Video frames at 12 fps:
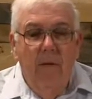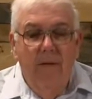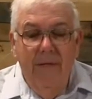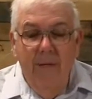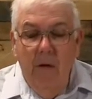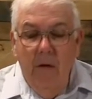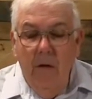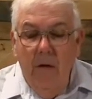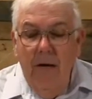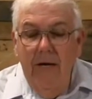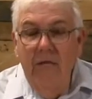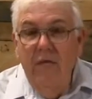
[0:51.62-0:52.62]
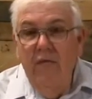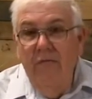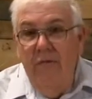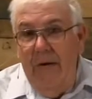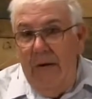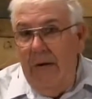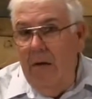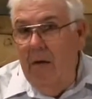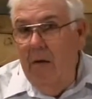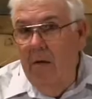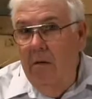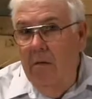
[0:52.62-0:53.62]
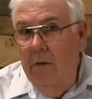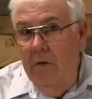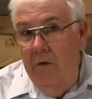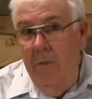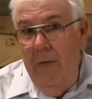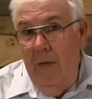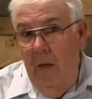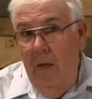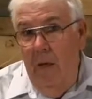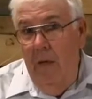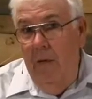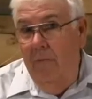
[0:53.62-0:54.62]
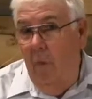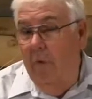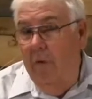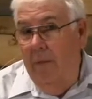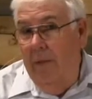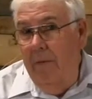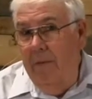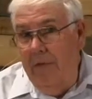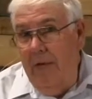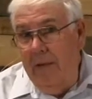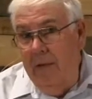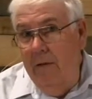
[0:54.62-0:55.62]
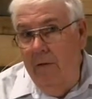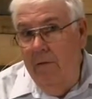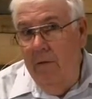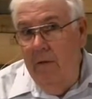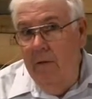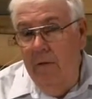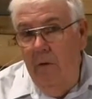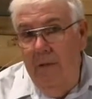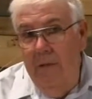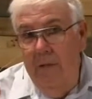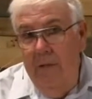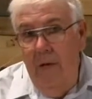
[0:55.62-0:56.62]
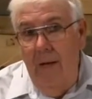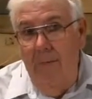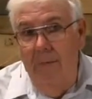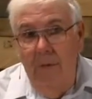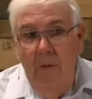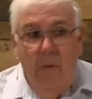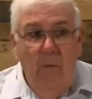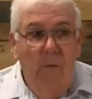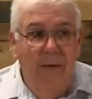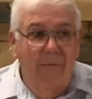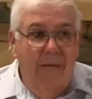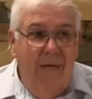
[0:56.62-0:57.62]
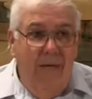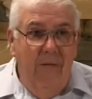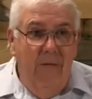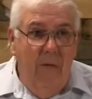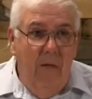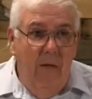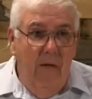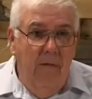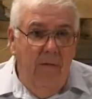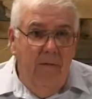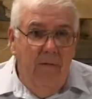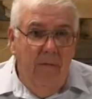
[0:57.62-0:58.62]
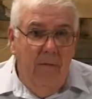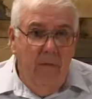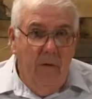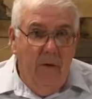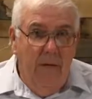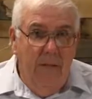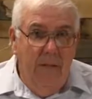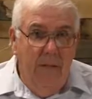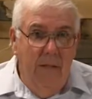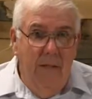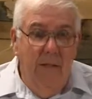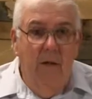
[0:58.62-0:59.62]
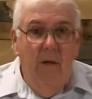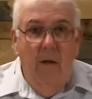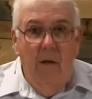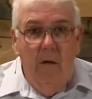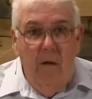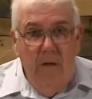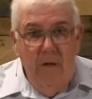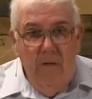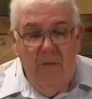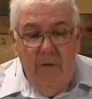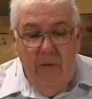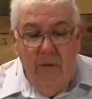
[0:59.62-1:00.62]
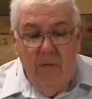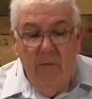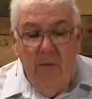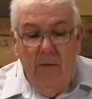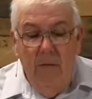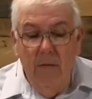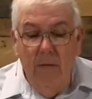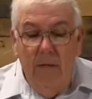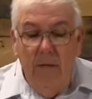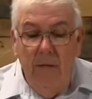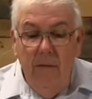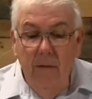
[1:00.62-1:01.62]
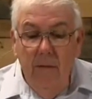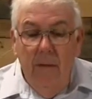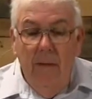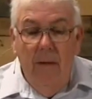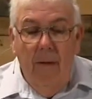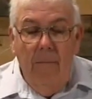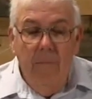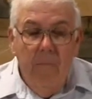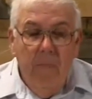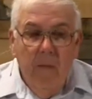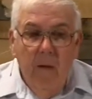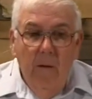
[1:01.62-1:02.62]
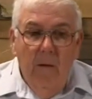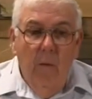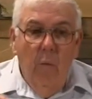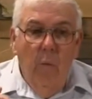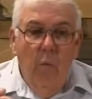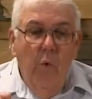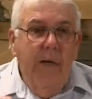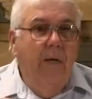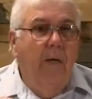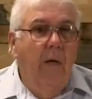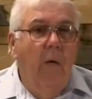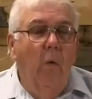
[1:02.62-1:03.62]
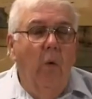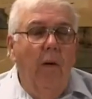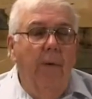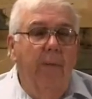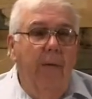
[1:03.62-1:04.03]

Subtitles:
then our greatest fear is to be unloved or to be rejected. So that's the opposite. We have a need for love, our greatest need, our greatest fear is to be rejected. Now, we grow up